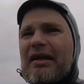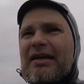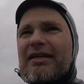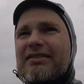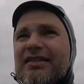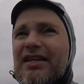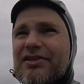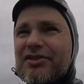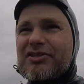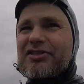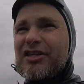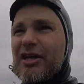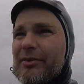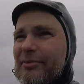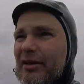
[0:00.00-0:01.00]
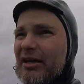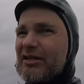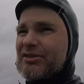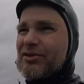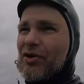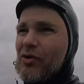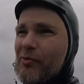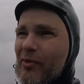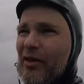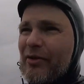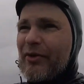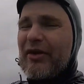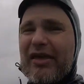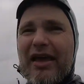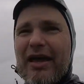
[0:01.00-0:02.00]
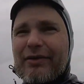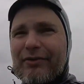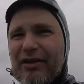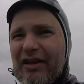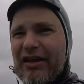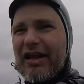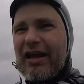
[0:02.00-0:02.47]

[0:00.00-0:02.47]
It's interesting because normally we can't really